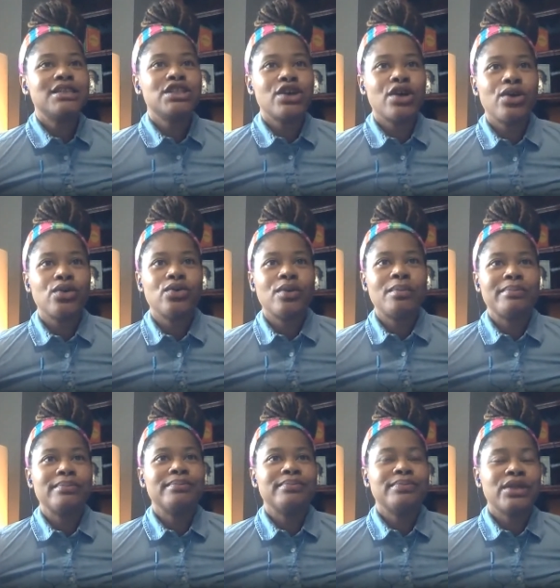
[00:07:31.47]
So
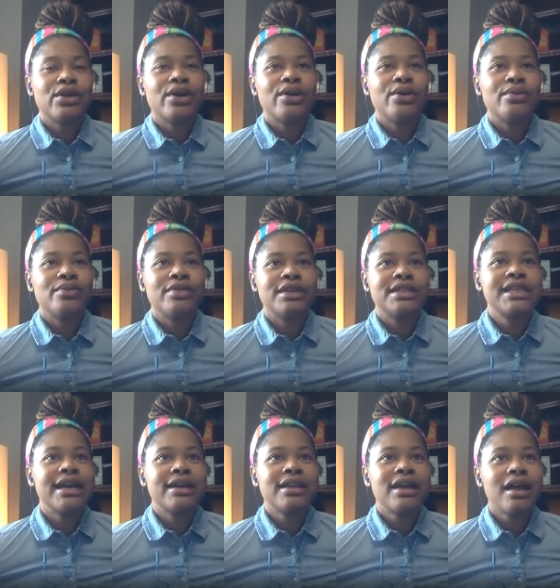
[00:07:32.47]
the
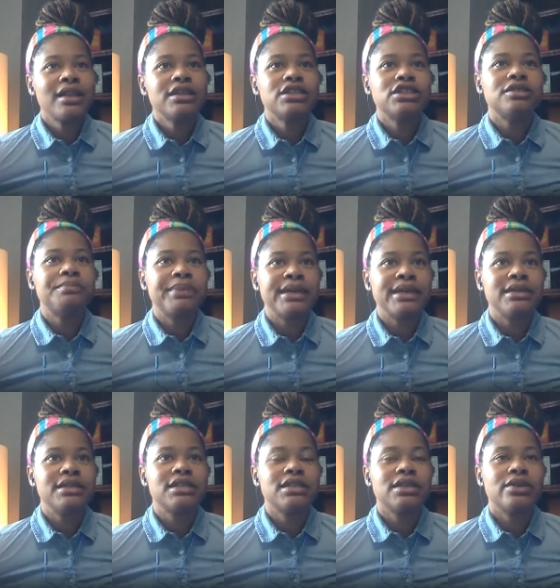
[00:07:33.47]
technology
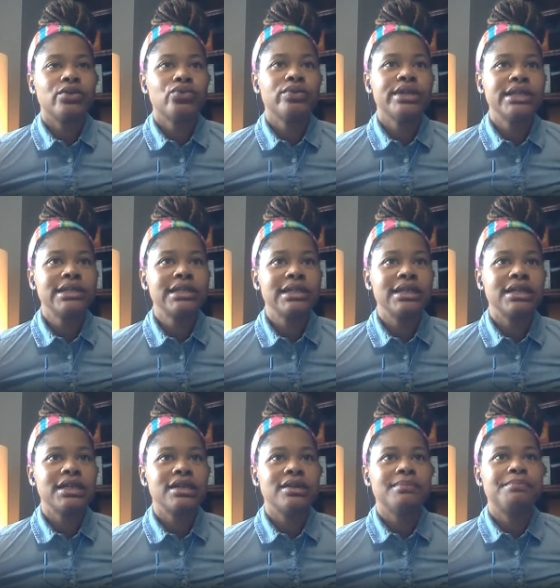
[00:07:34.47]
piece
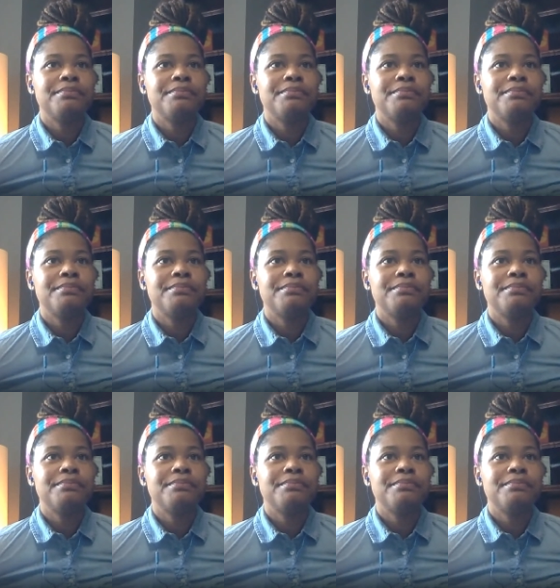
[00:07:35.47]
really